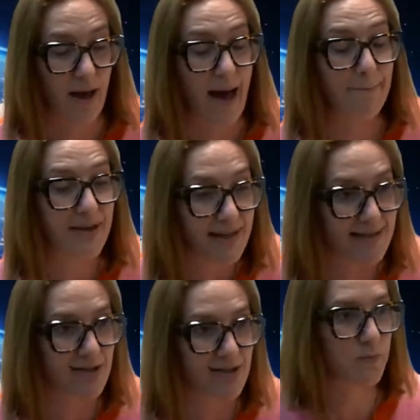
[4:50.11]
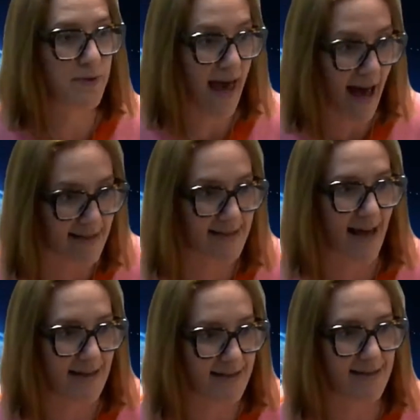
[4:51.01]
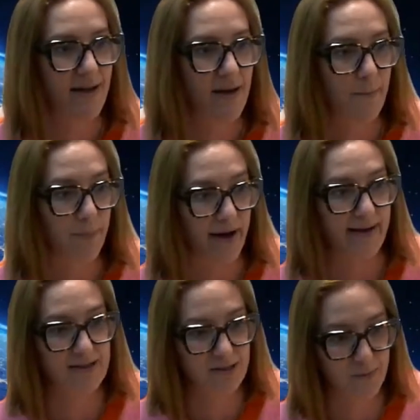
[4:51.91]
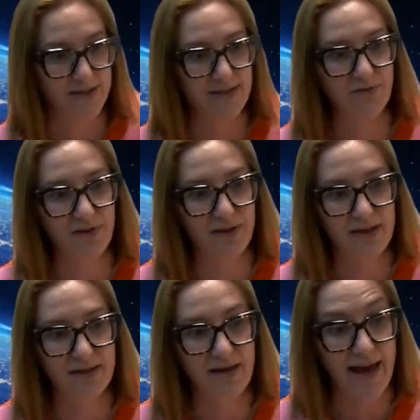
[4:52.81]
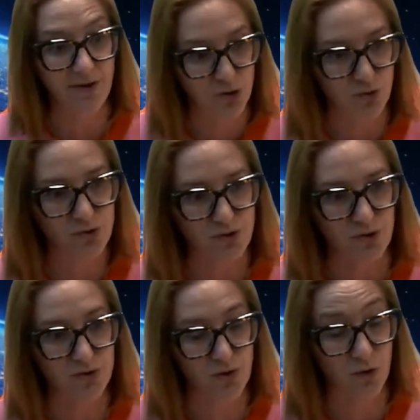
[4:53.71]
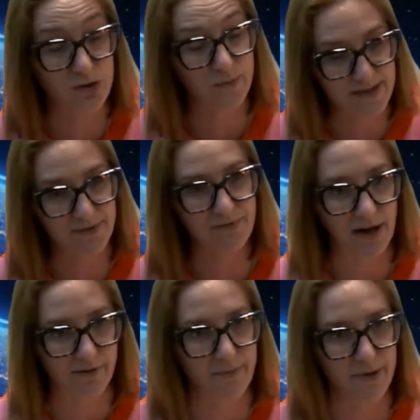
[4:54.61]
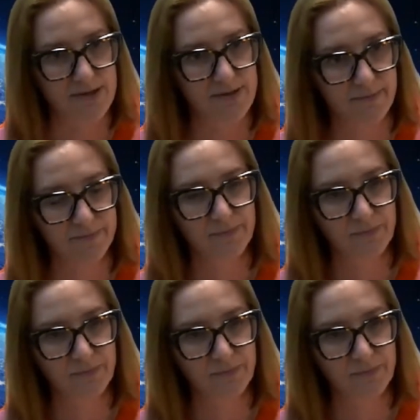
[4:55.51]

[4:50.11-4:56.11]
ability to be accessed by specific end users or specific governments.